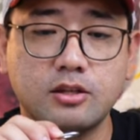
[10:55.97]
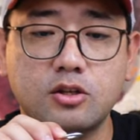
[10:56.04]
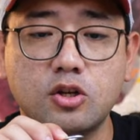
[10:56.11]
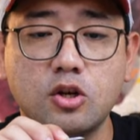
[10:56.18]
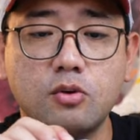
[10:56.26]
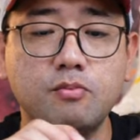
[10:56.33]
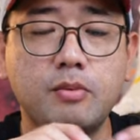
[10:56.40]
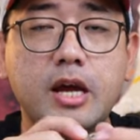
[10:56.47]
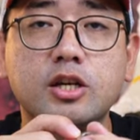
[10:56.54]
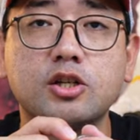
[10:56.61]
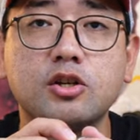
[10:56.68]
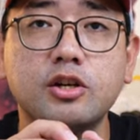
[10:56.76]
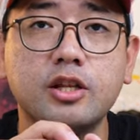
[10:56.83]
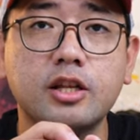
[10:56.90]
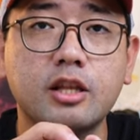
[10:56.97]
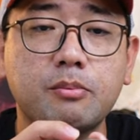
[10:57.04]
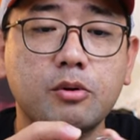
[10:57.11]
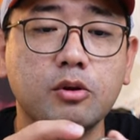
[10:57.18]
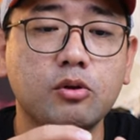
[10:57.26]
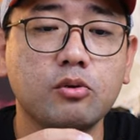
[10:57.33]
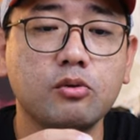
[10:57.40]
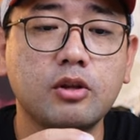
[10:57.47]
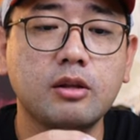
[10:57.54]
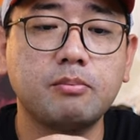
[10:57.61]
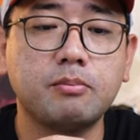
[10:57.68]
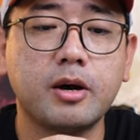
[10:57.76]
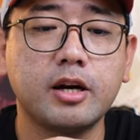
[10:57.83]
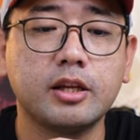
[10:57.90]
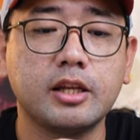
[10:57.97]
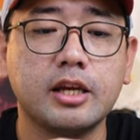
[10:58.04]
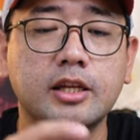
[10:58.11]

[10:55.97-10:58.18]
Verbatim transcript: so make sure that the protruded part